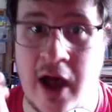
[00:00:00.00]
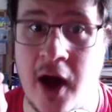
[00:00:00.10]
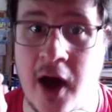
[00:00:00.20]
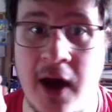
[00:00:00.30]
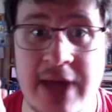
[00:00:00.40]

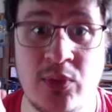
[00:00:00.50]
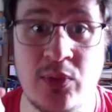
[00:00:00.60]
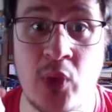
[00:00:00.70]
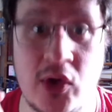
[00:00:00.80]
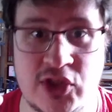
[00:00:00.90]
I
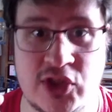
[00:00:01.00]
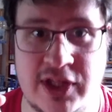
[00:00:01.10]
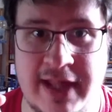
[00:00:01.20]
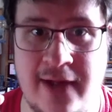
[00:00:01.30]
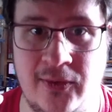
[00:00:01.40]
watched
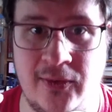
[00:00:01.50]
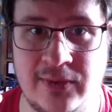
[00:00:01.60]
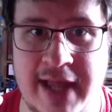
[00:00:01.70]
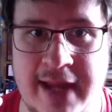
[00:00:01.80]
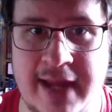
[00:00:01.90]
that whole
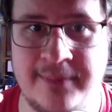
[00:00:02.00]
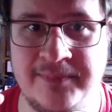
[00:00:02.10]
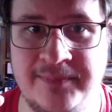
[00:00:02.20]
game,